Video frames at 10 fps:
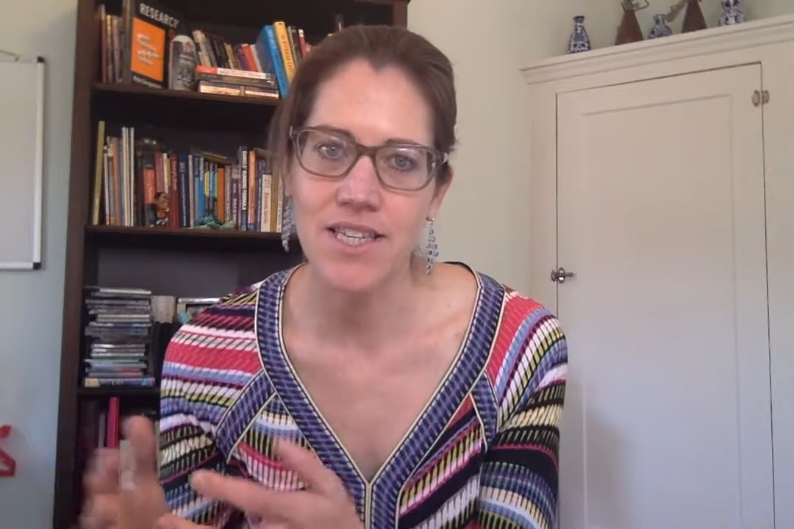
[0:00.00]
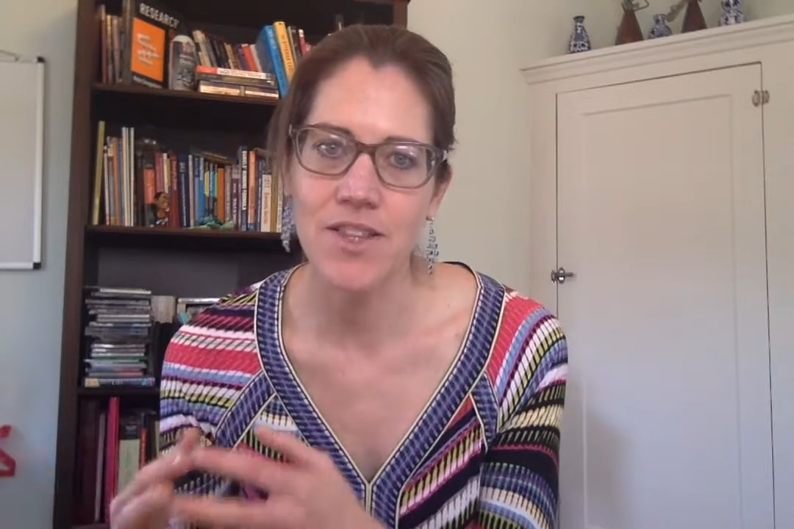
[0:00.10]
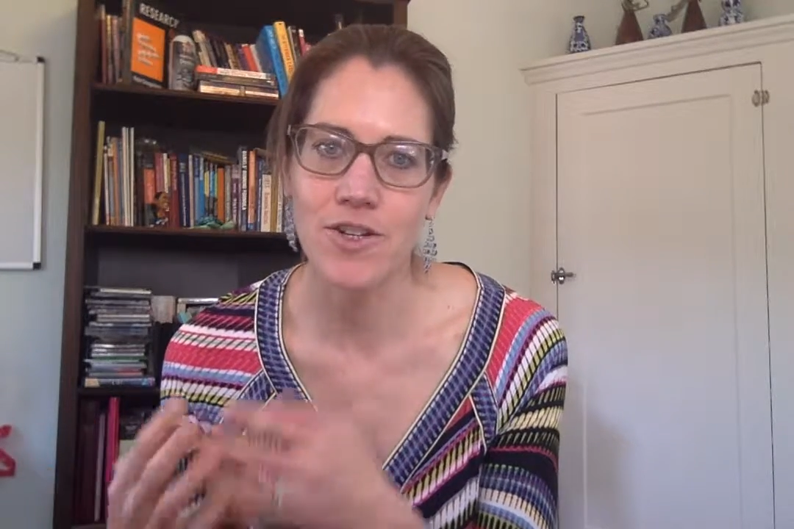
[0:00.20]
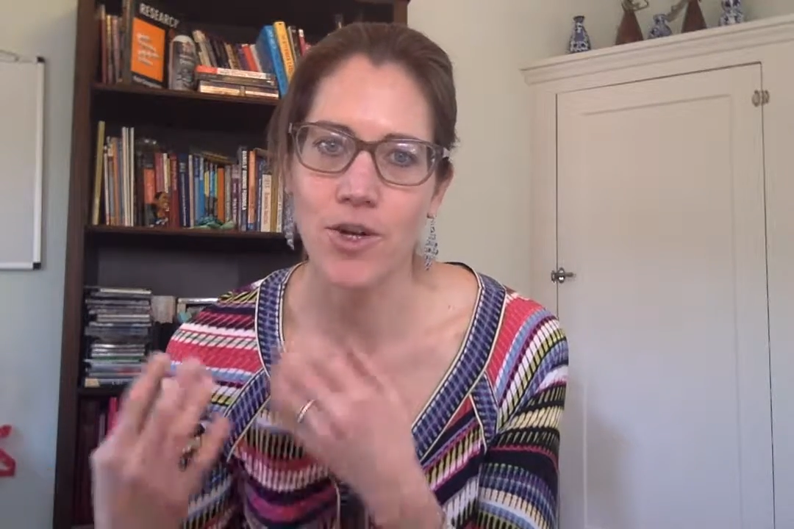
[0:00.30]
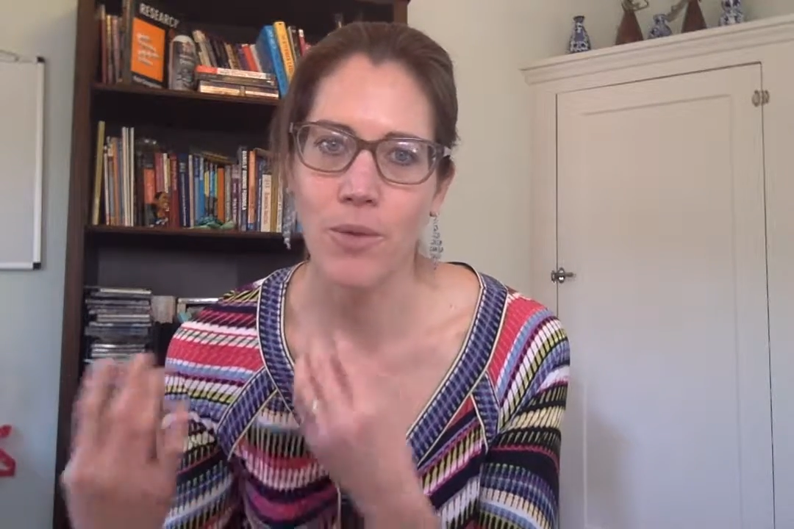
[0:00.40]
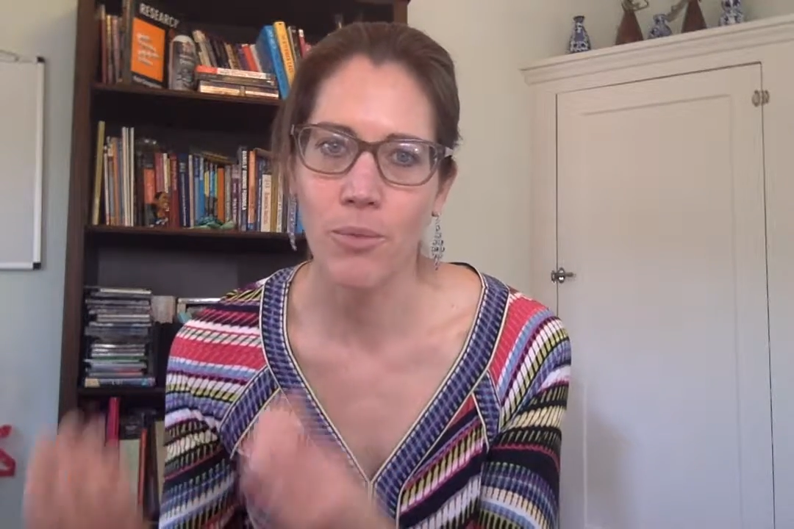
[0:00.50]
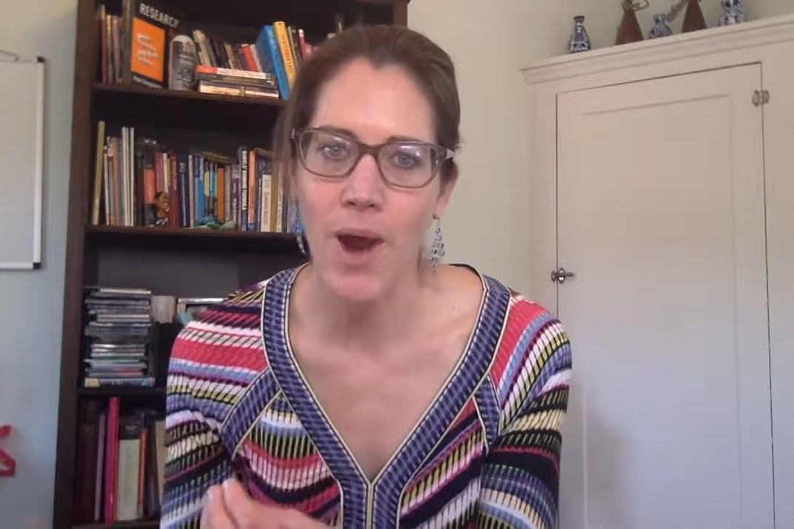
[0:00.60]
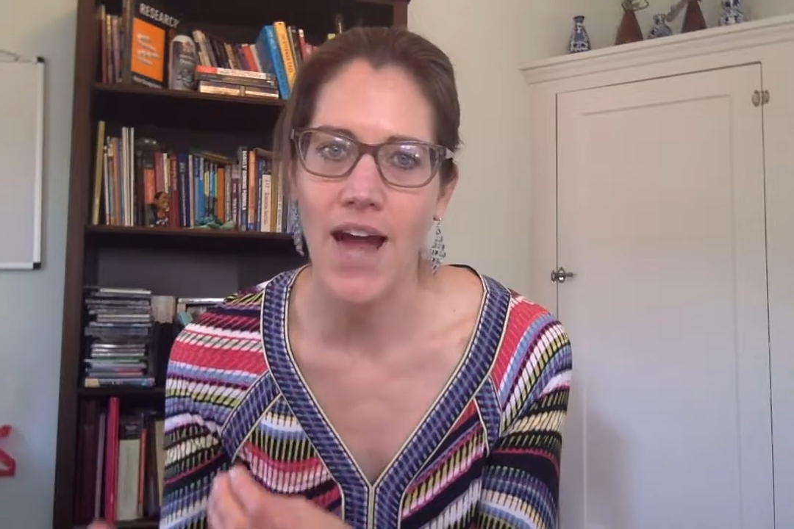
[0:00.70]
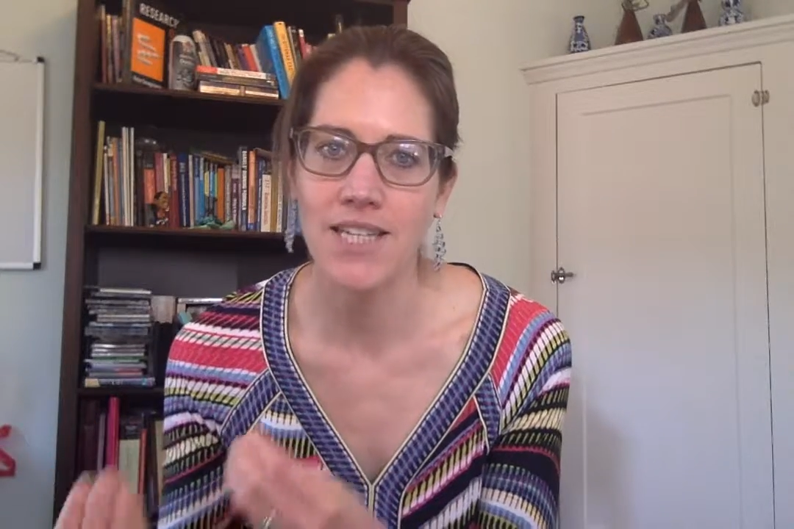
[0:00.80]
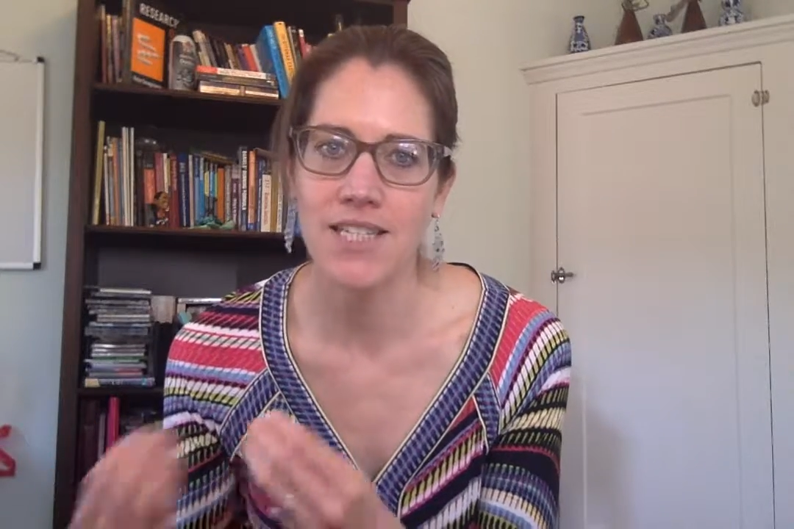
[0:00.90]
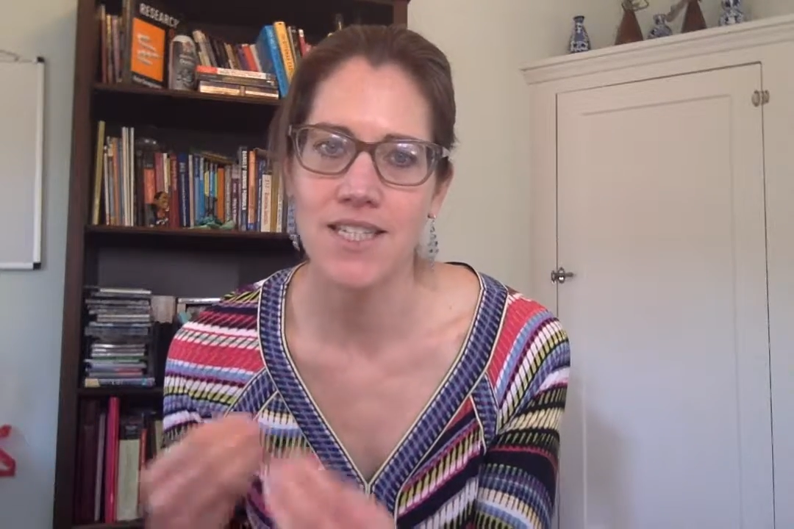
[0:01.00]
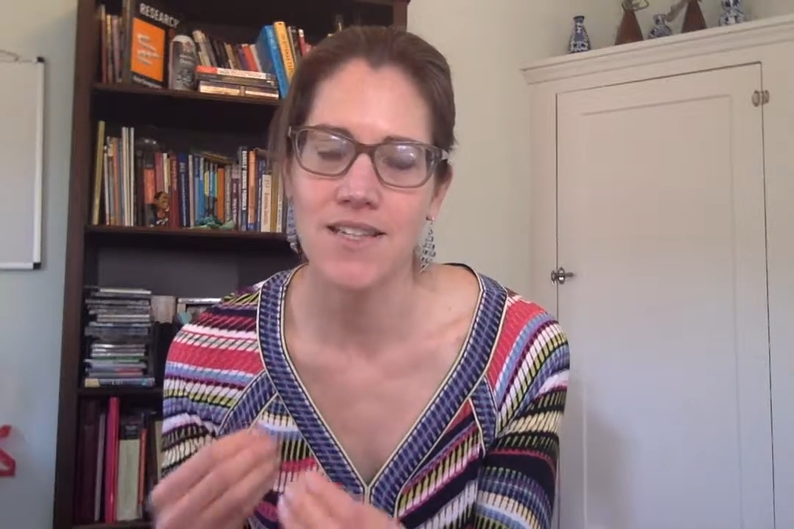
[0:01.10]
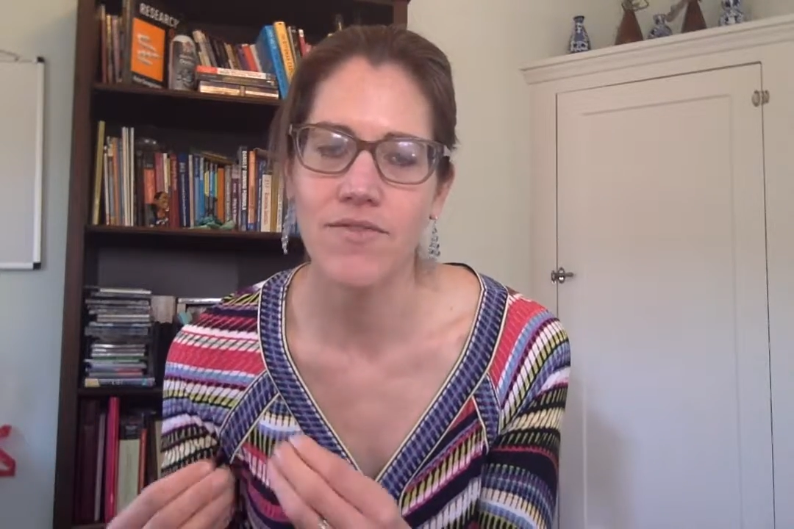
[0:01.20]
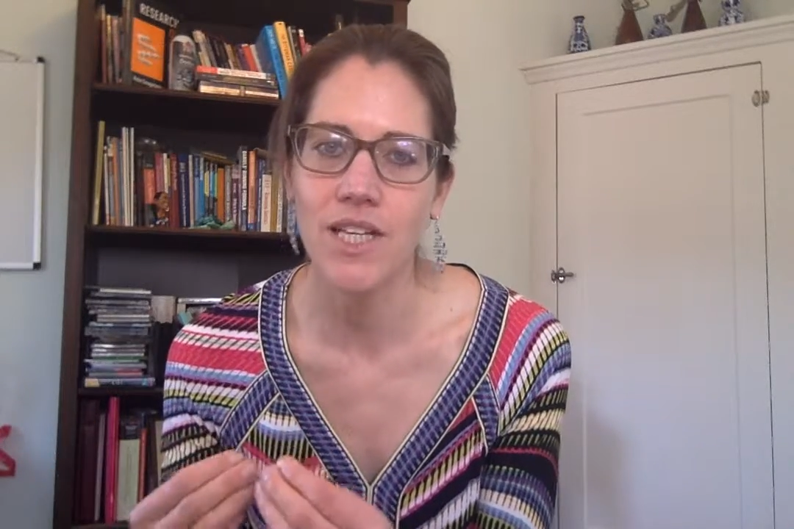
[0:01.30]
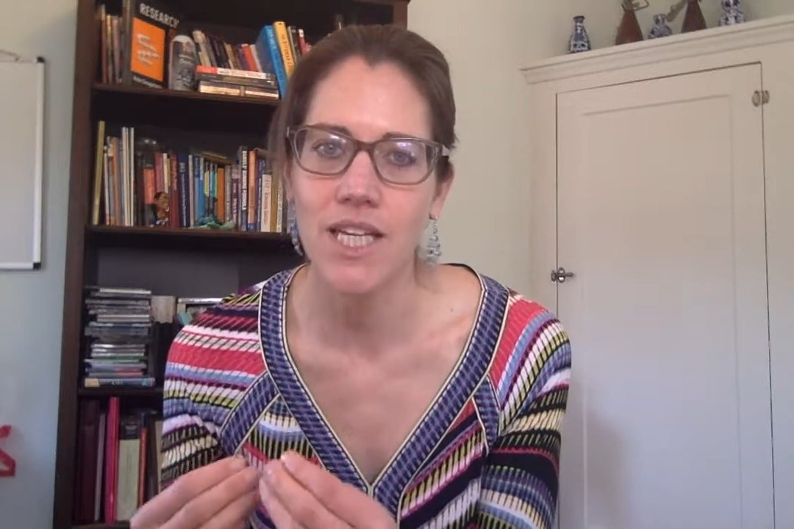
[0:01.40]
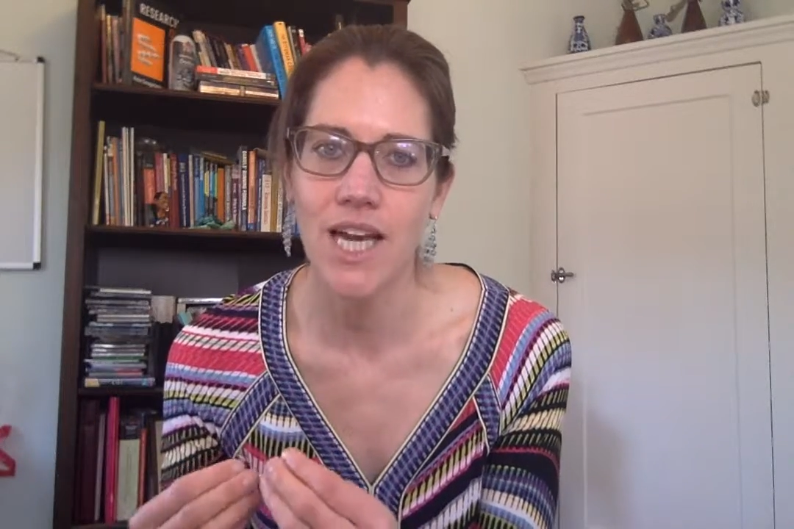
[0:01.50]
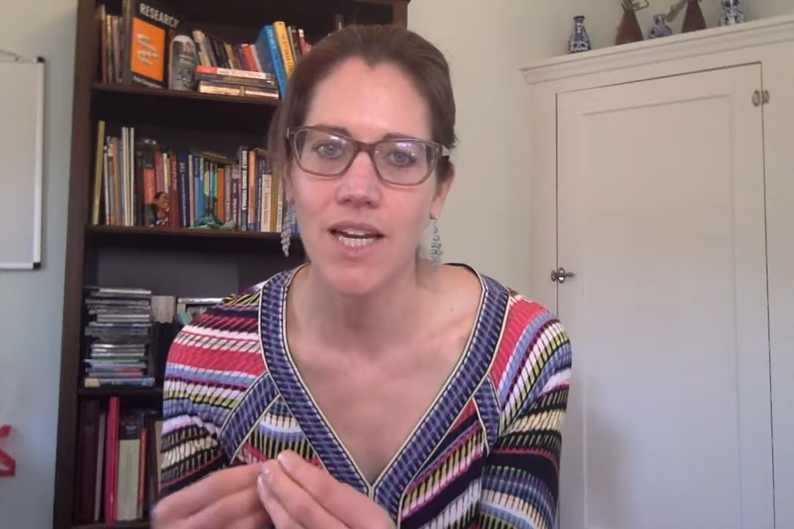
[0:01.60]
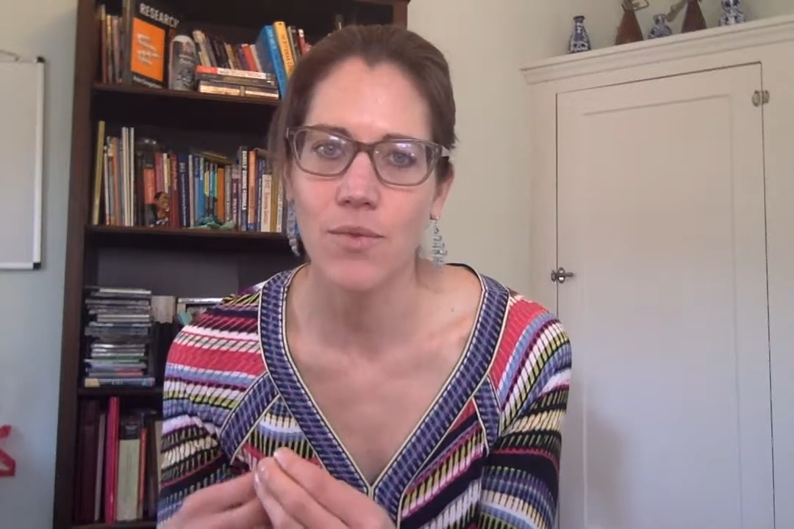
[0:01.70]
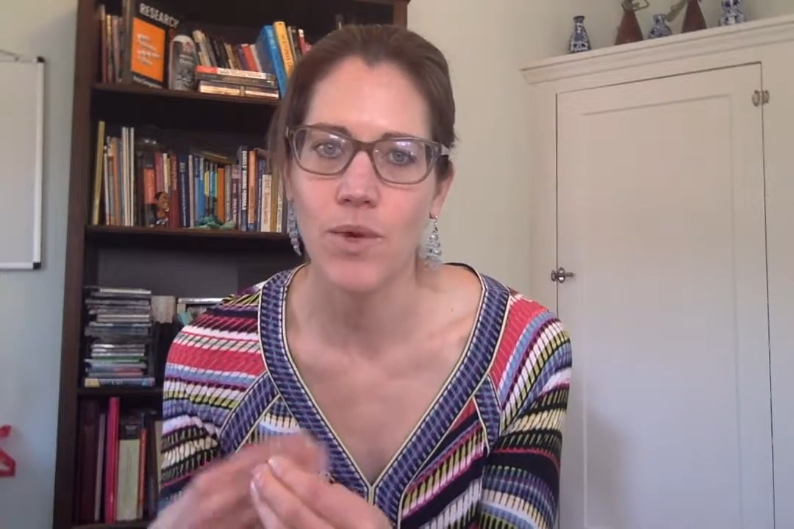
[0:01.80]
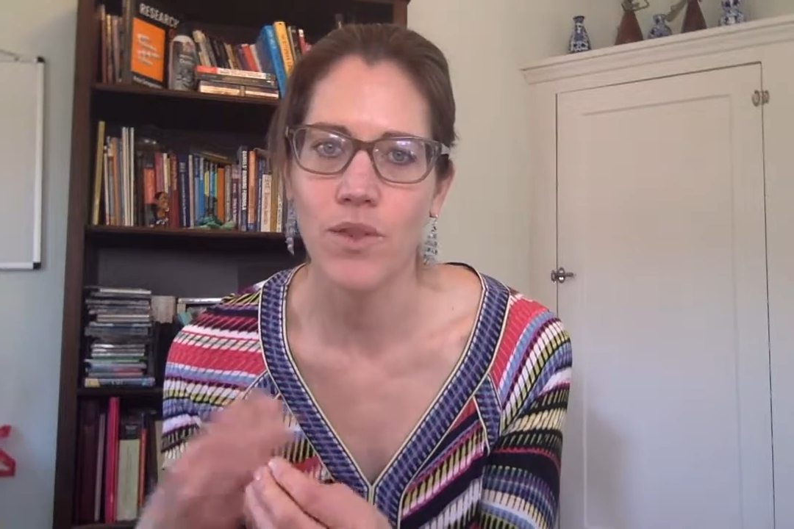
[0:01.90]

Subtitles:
and there's certain practices affiliated